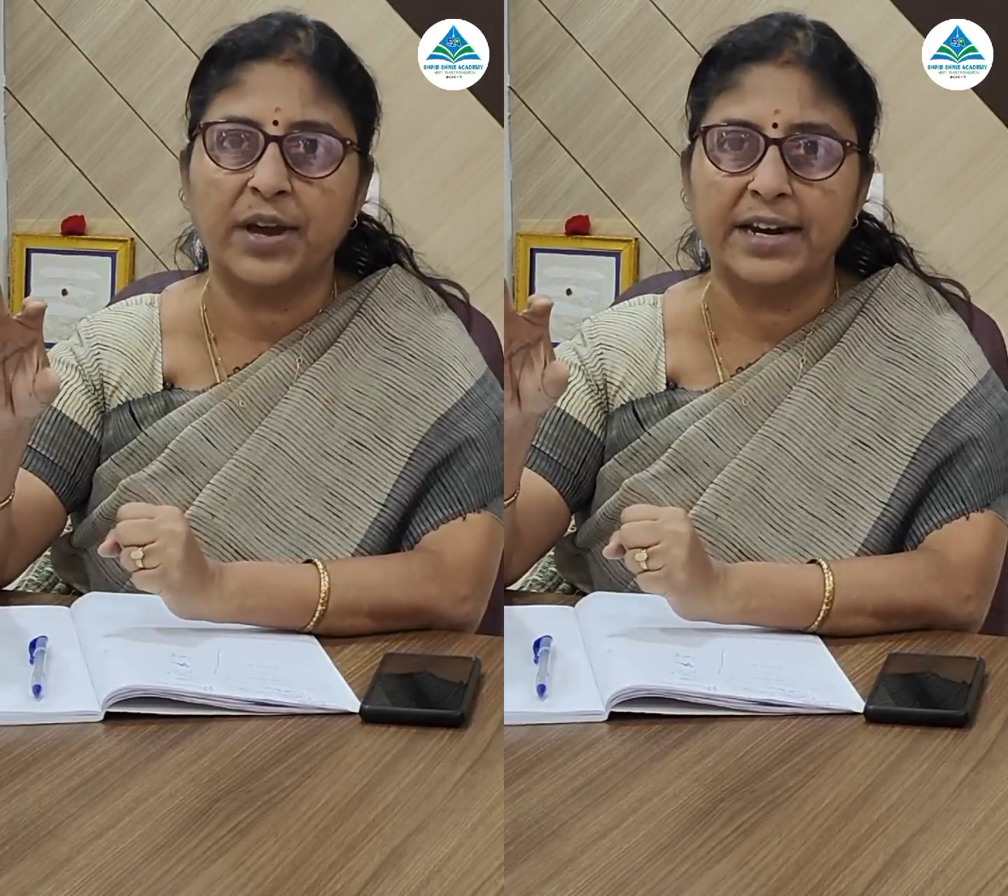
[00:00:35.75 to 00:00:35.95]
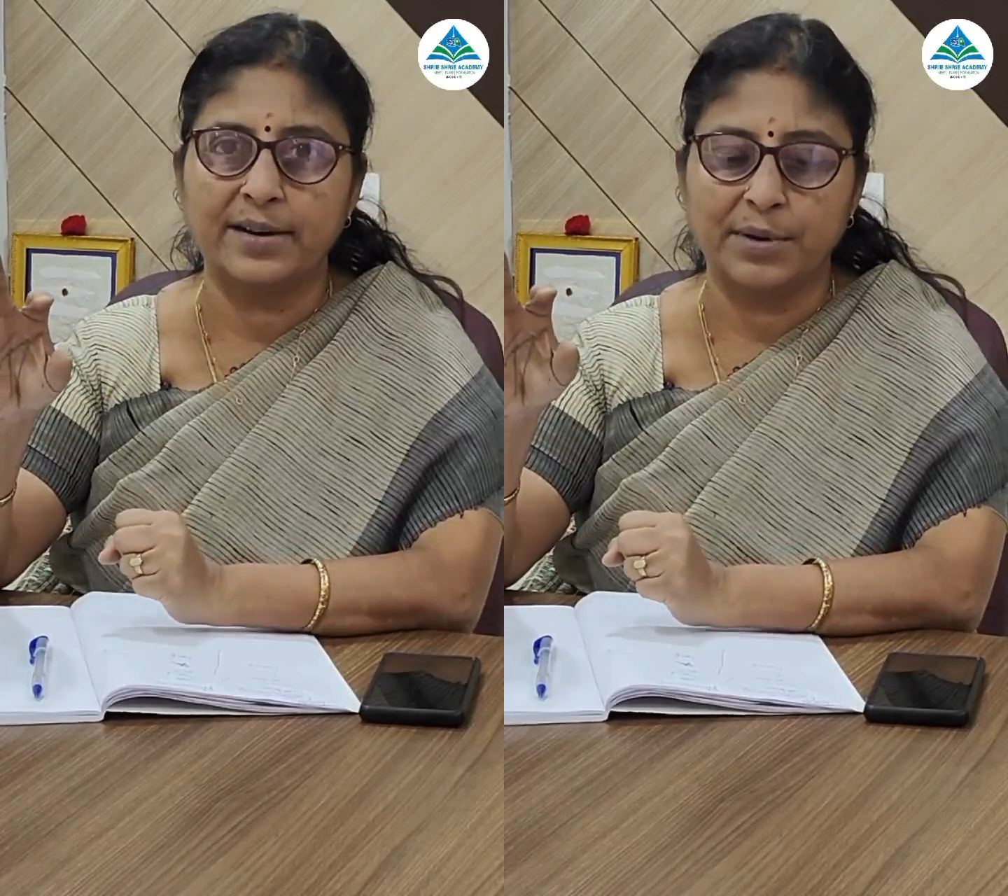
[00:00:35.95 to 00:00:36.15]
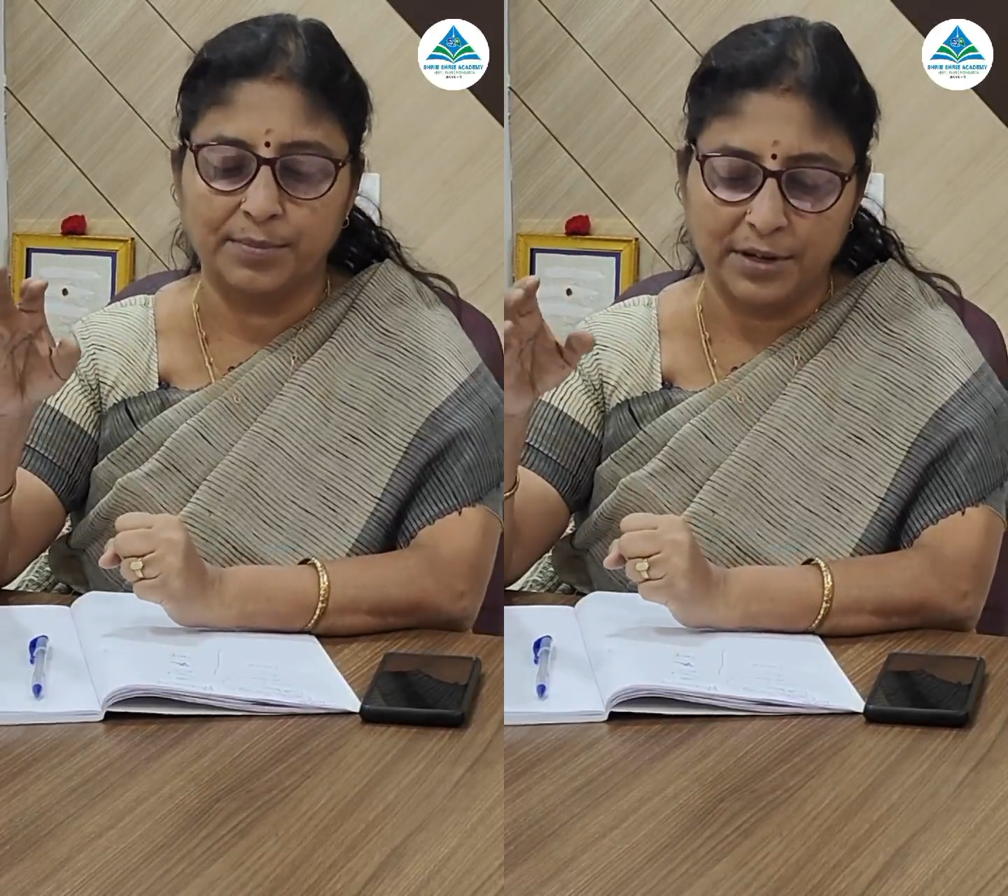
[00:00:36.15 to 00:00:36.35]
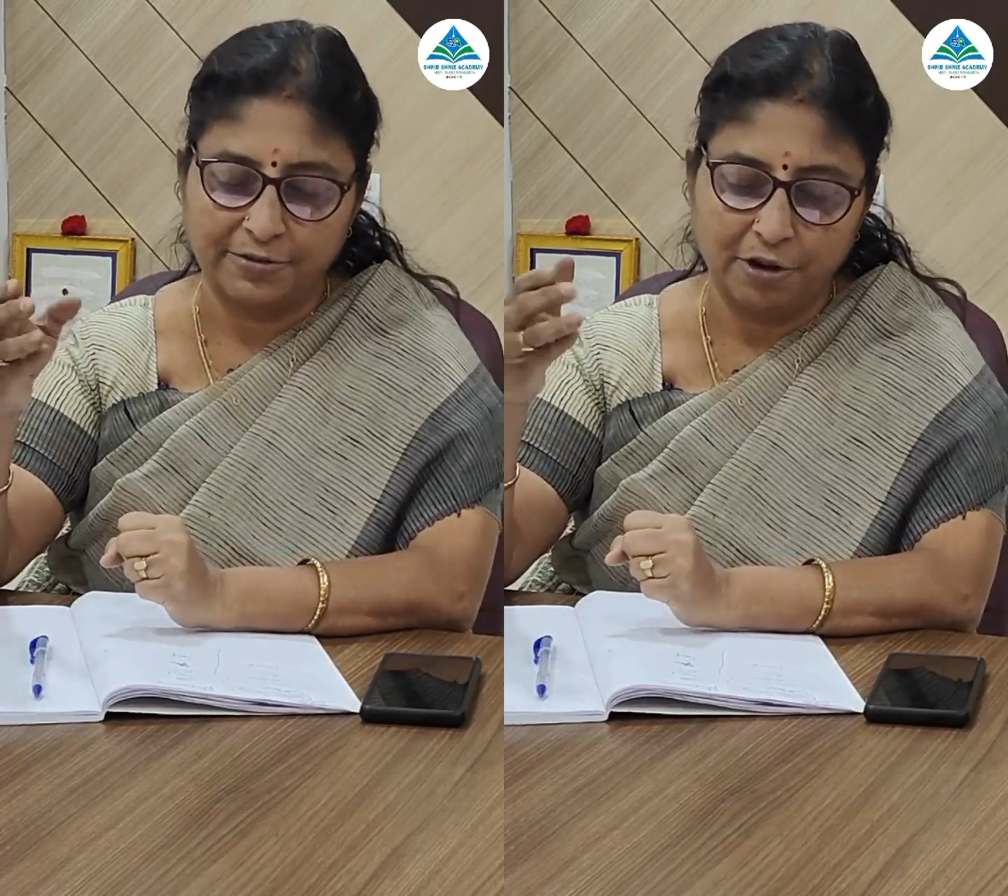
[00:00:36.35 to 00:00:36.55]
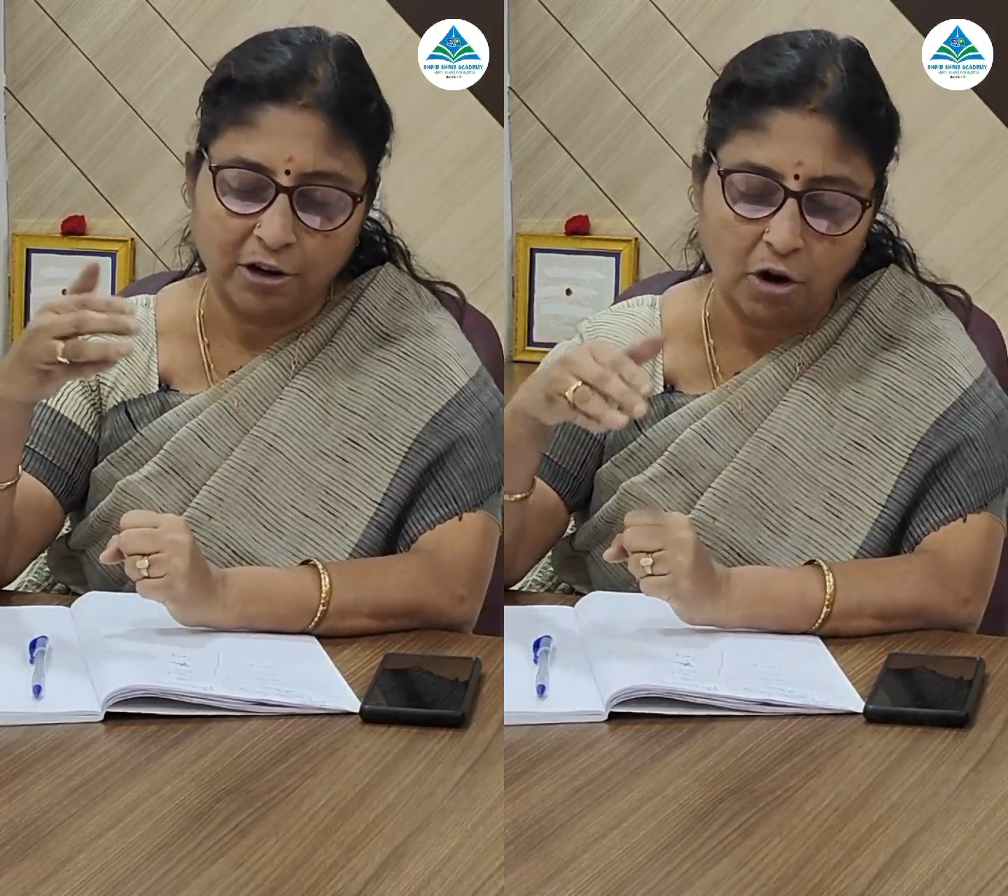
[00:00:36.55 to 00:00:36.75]
you can
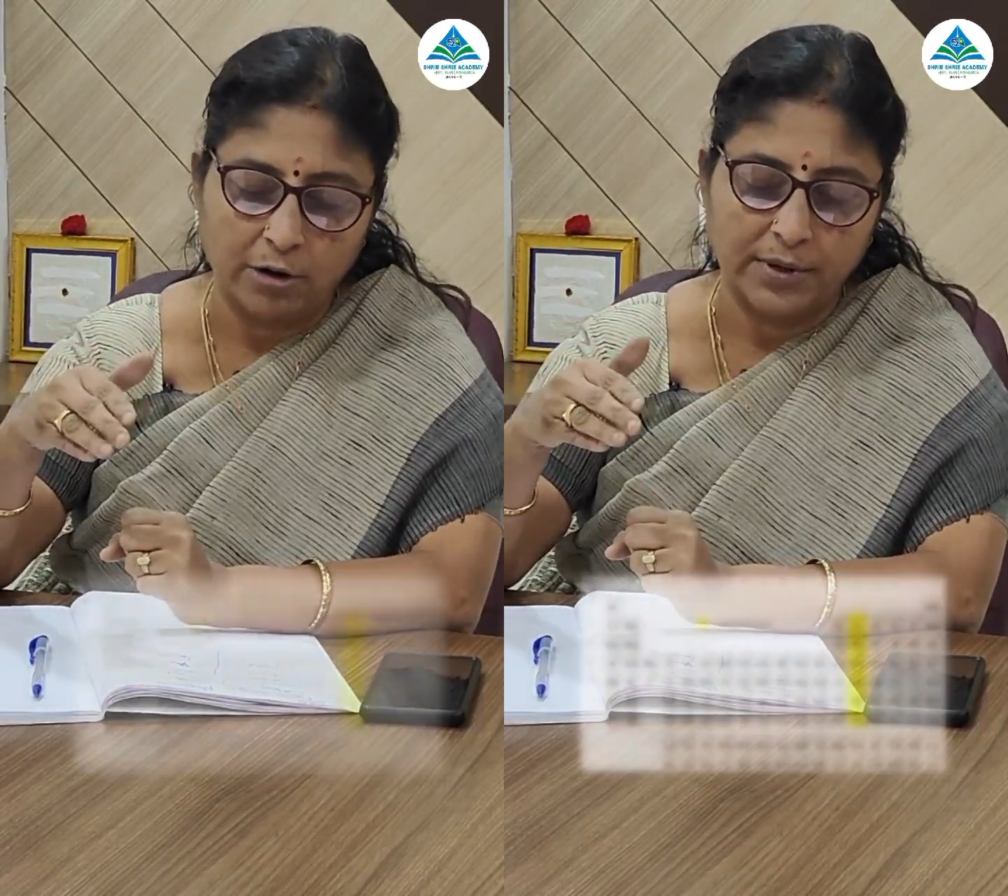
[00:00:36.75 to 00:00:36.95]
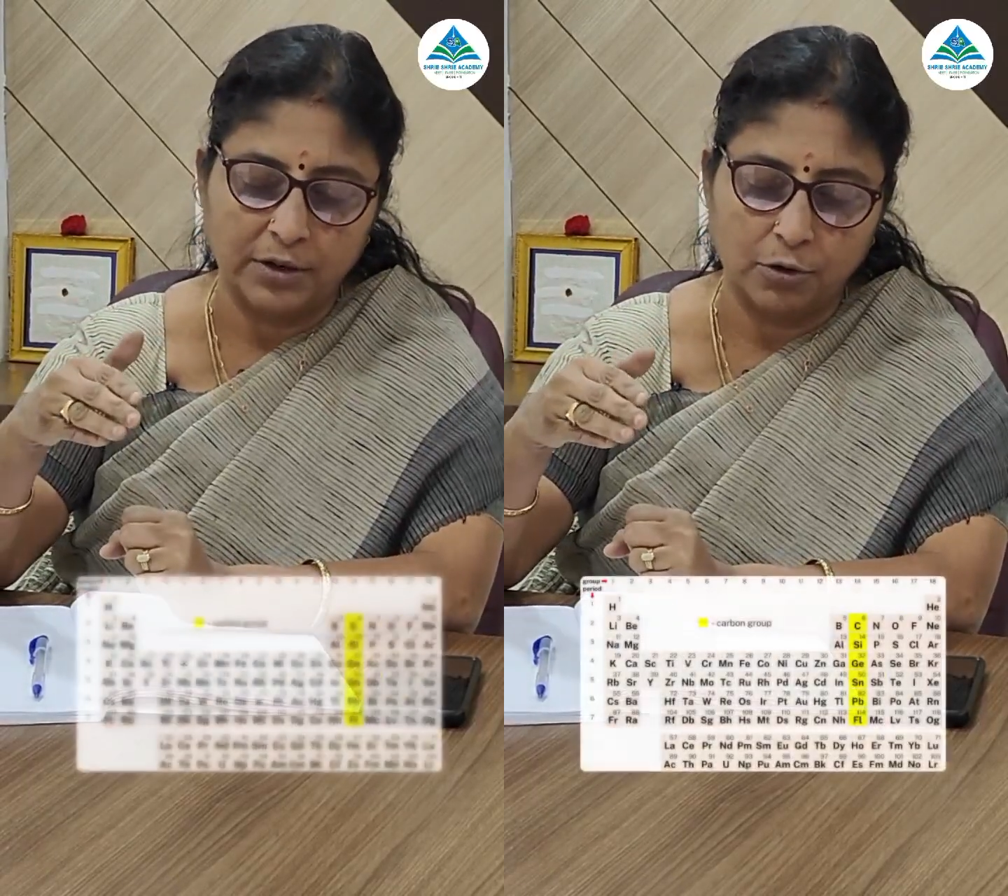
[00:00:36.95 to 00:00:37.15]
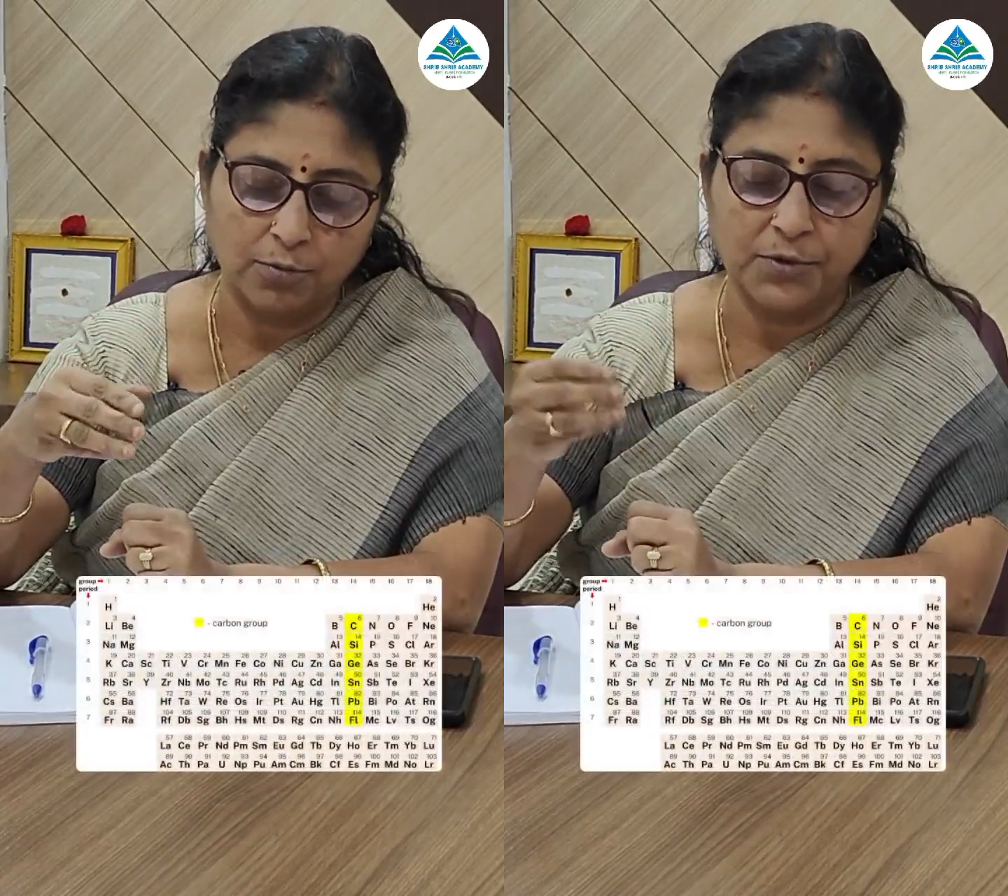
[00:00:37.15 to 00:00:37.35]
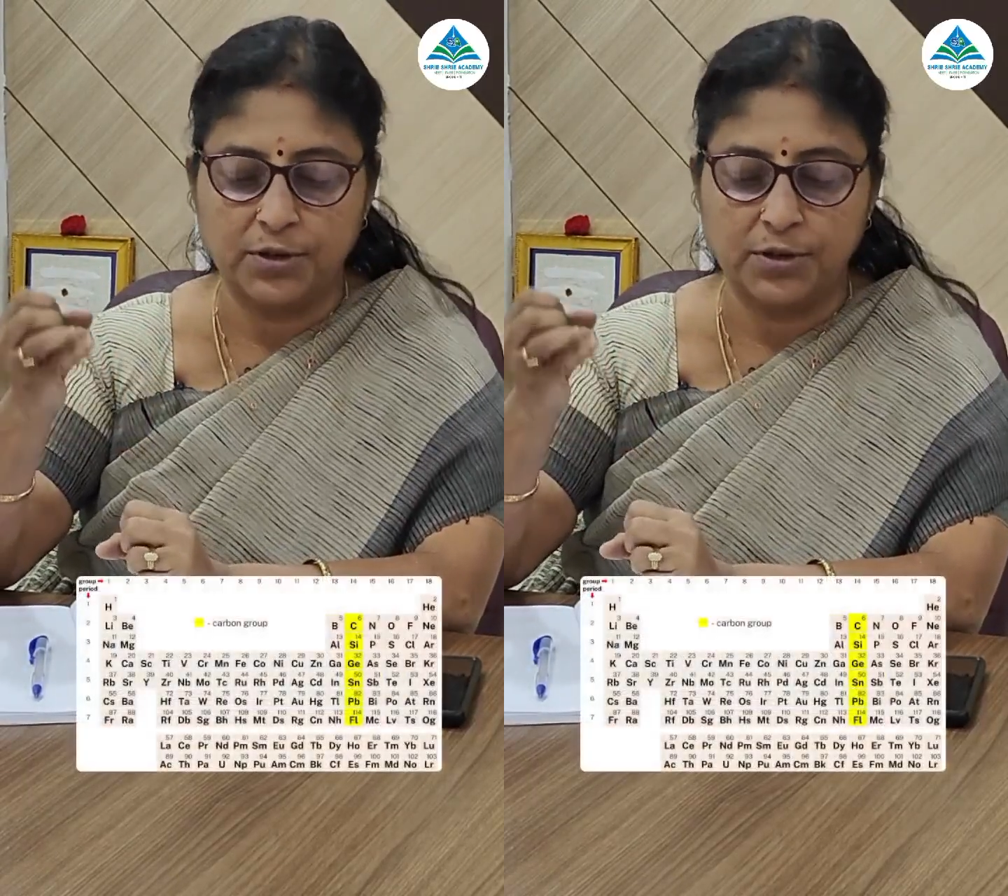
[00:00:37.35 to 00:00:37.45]
remember for carbon group.